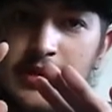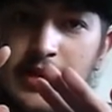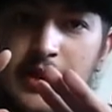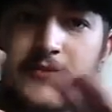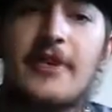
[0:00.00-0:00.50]

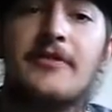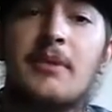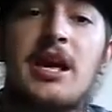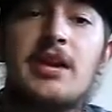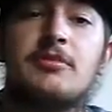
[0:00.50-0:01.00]
if
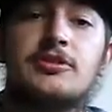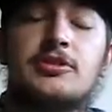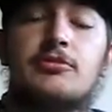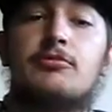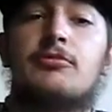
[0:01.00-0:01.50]
I'm able
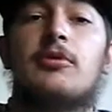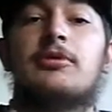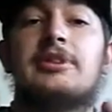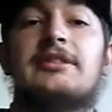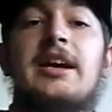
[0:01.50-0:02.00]
to,
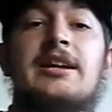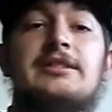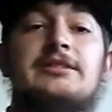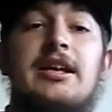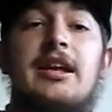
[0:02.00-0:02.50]
on the
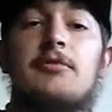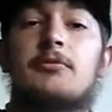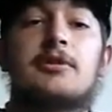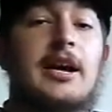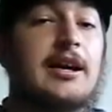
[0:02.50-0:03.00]
days that I
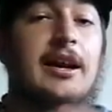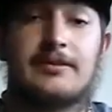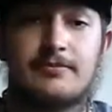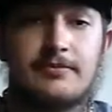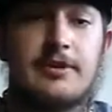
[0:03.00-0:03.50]
work, I
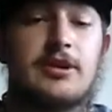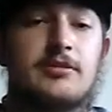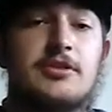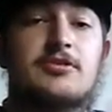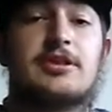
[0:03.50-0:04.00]

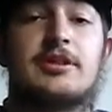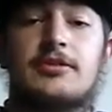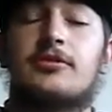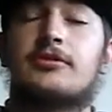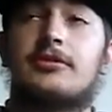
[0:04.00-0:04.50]
usually
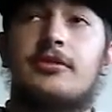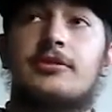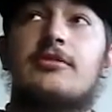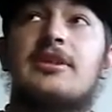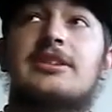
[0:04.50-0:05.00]
don't
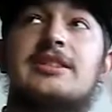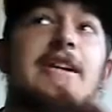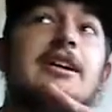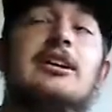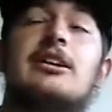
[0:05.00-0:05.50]
do it because I
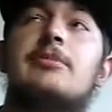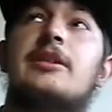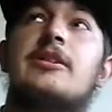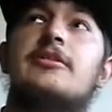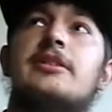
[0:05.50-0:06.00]
can't get up
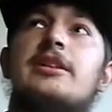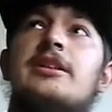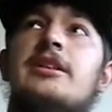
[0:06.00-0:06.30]
there early.